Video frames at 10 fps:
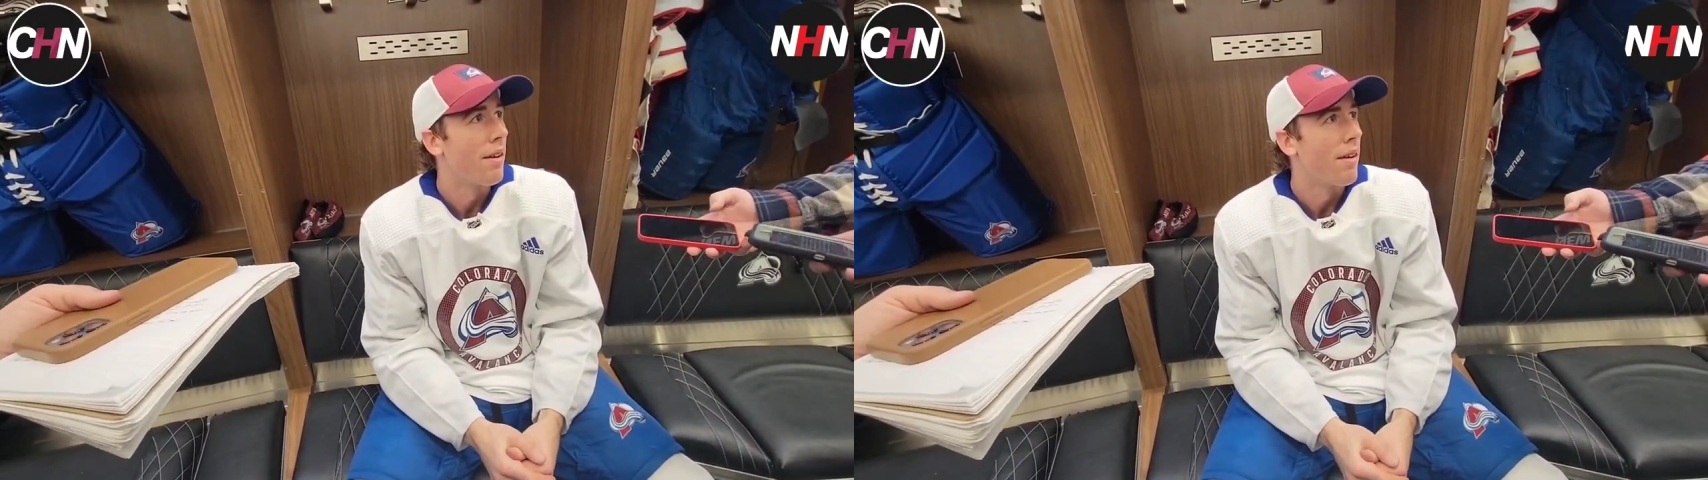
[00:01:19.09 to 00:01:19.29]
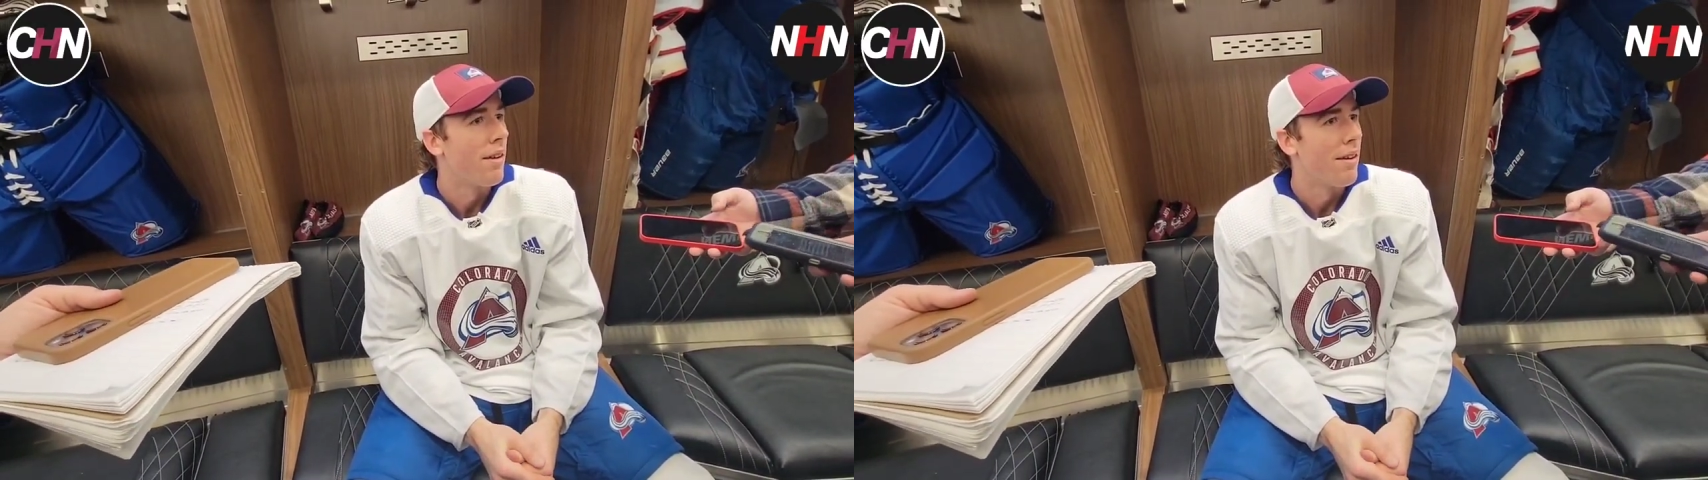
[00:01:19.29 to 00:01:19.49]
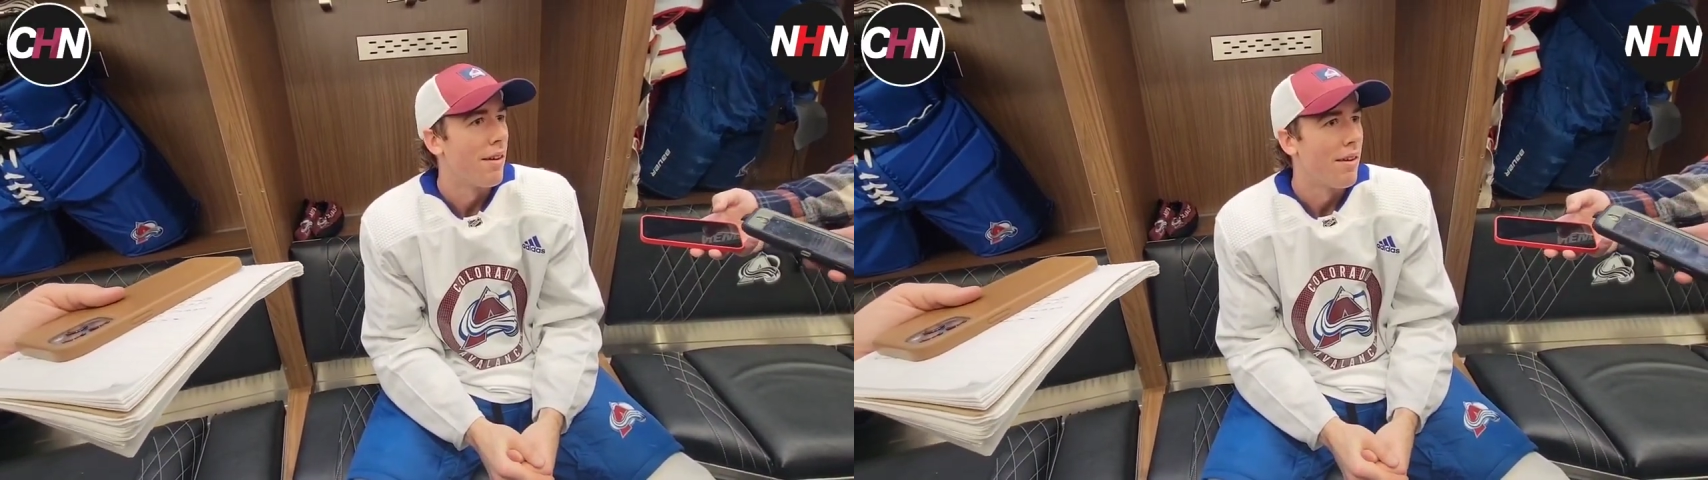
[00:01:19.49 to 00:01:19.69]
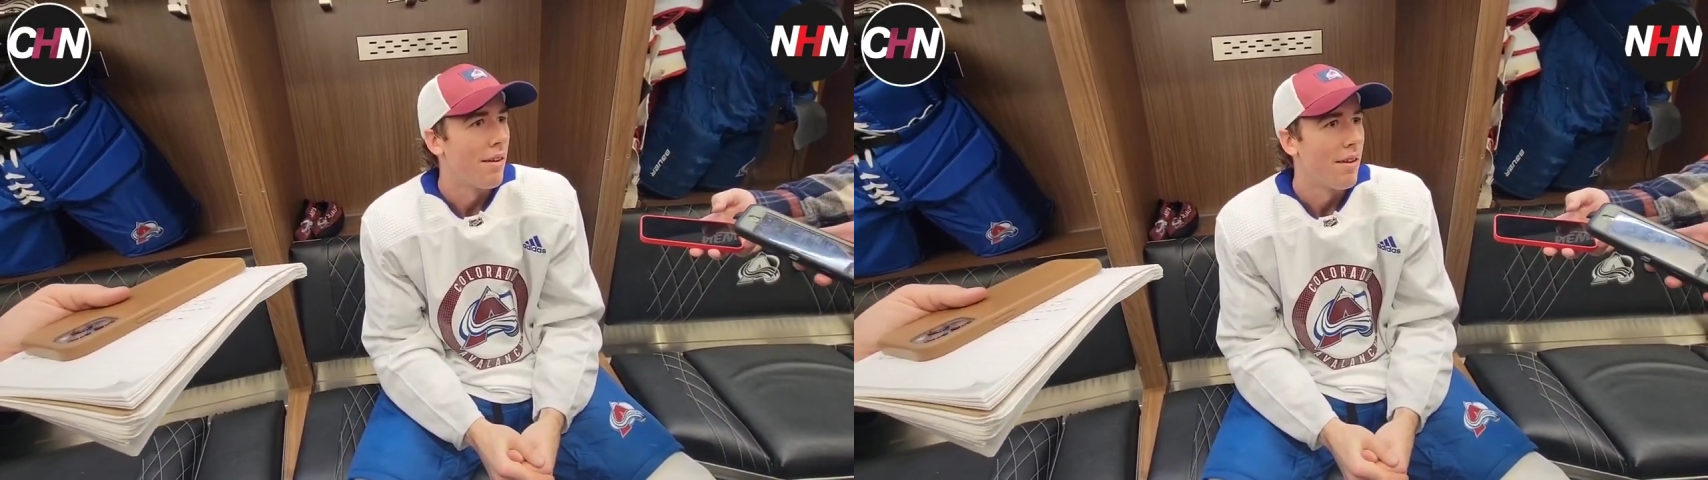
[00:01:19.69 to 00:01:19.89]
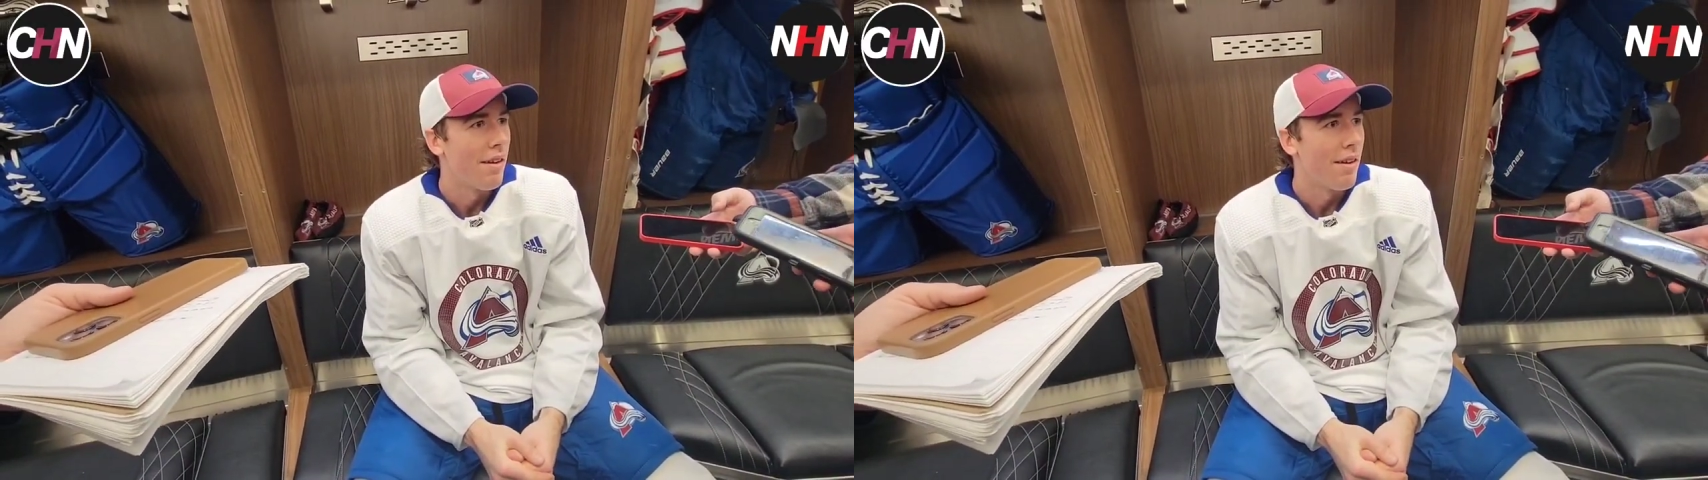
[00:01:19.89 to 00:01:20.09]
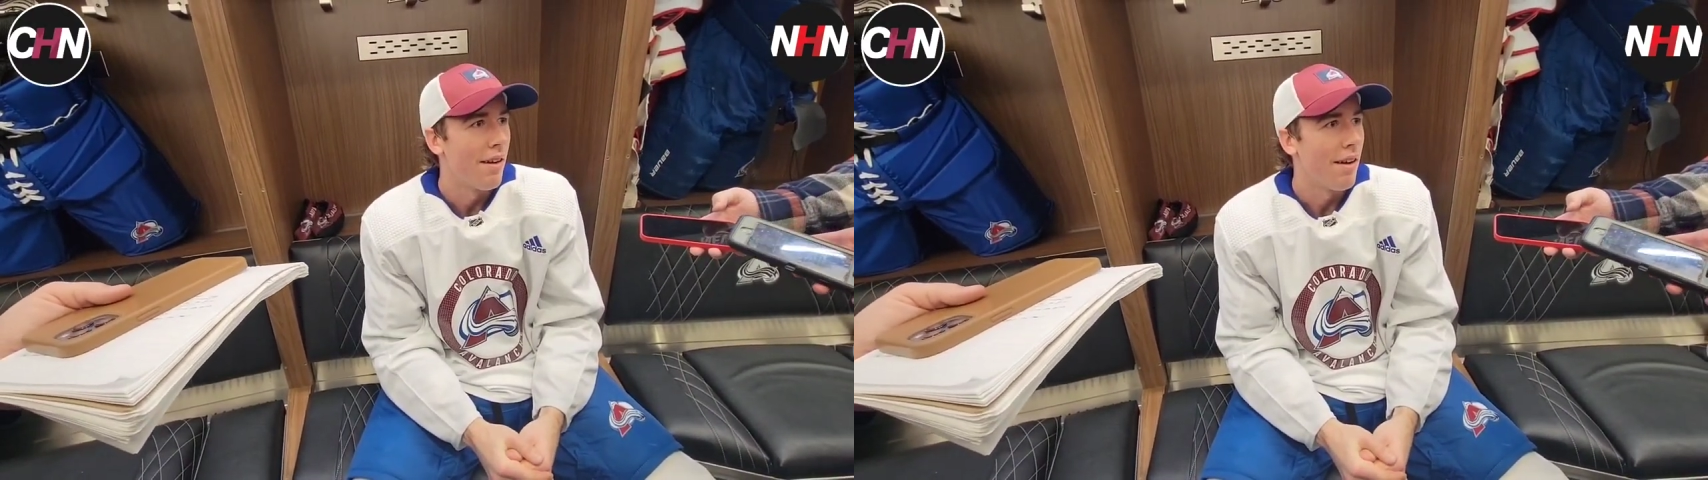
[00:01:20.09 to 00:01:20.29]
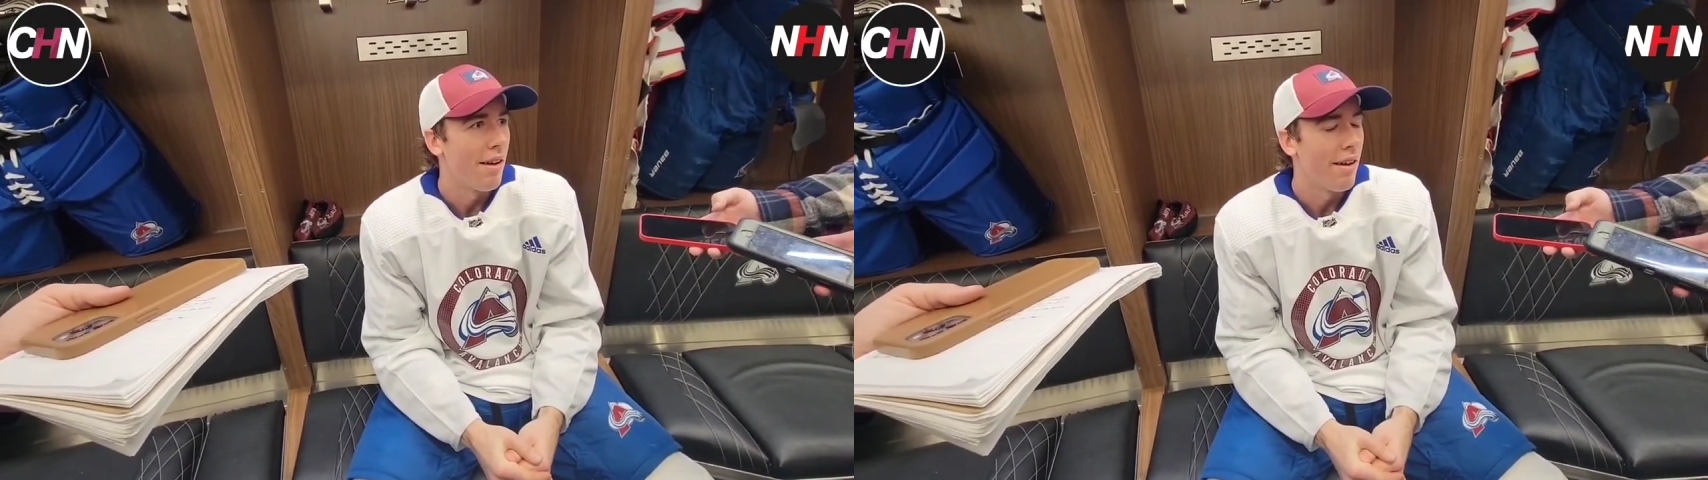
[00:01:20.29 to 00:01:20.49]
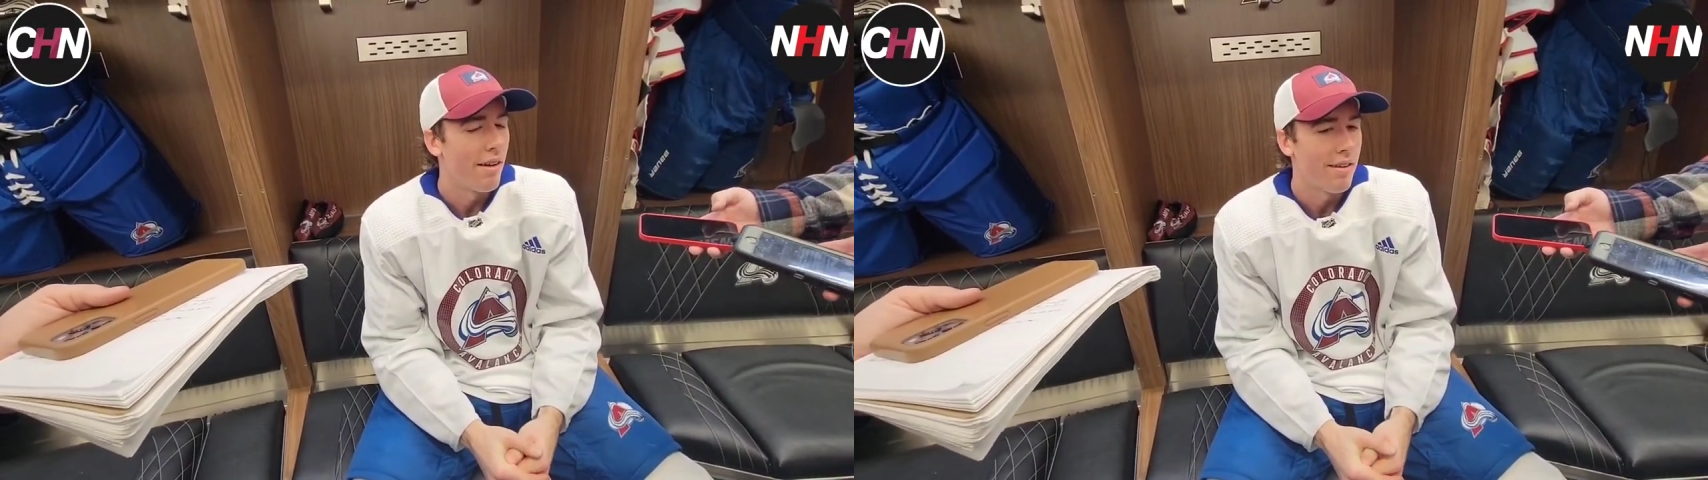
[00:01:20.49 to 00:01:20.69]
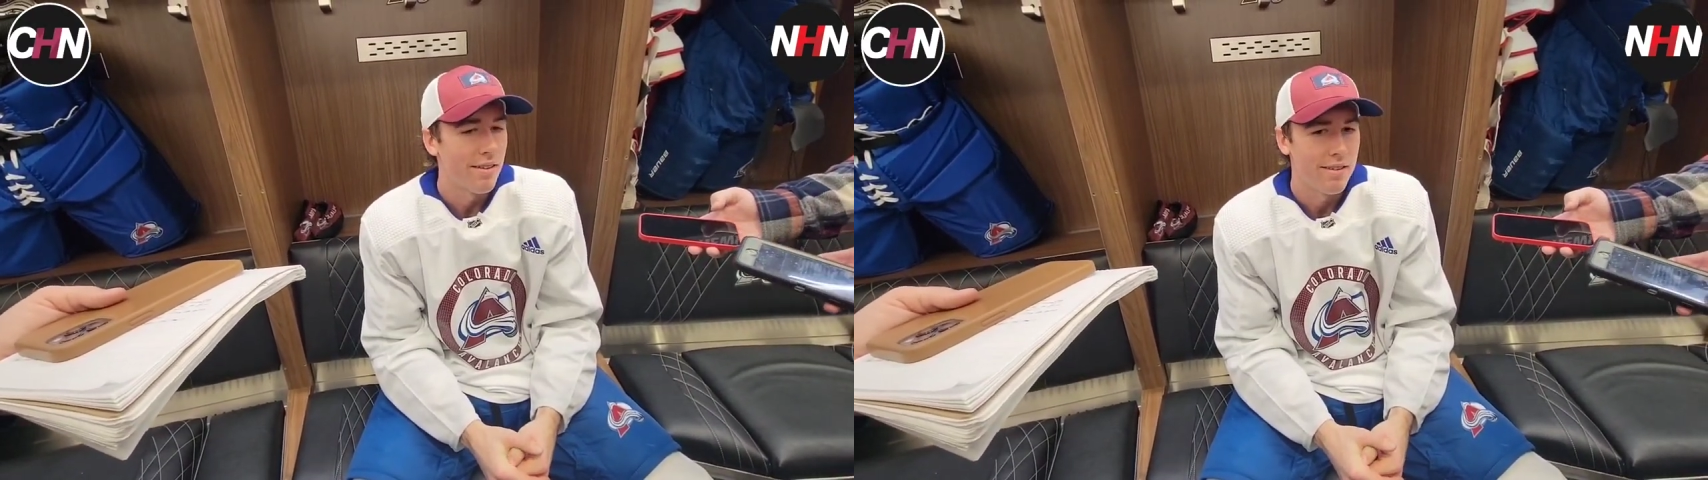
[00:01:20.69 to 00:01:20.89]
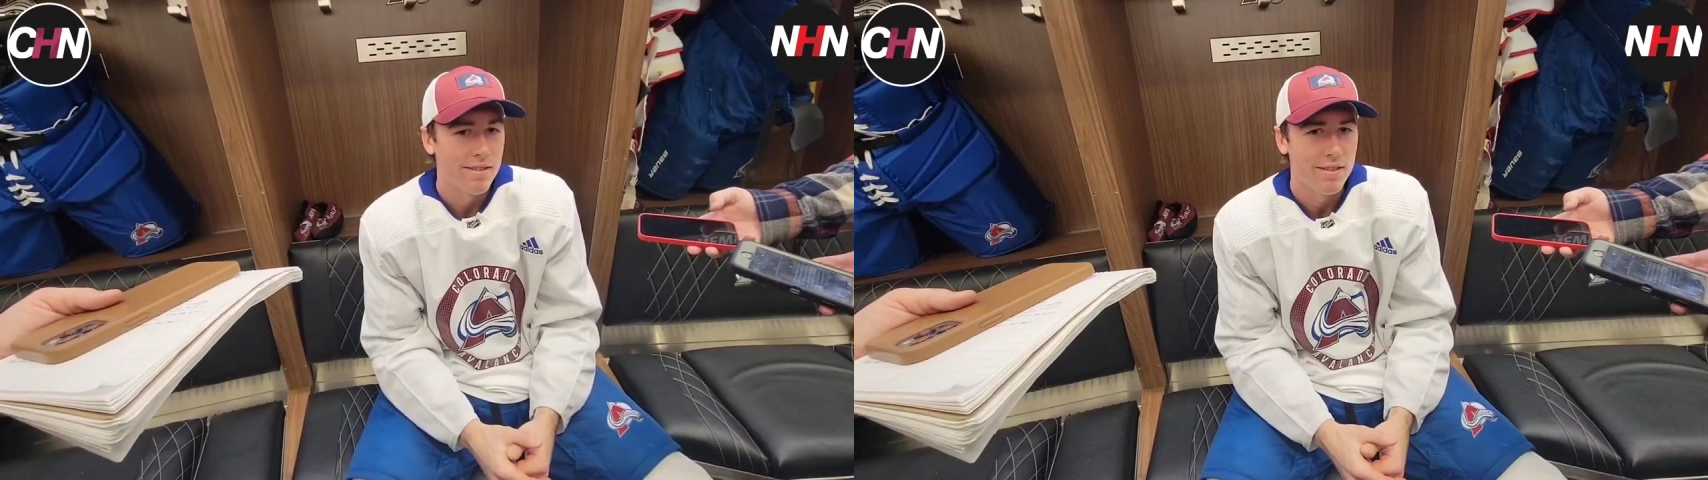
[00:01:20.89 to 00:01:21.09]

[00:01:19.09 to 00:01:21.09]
then? Uh,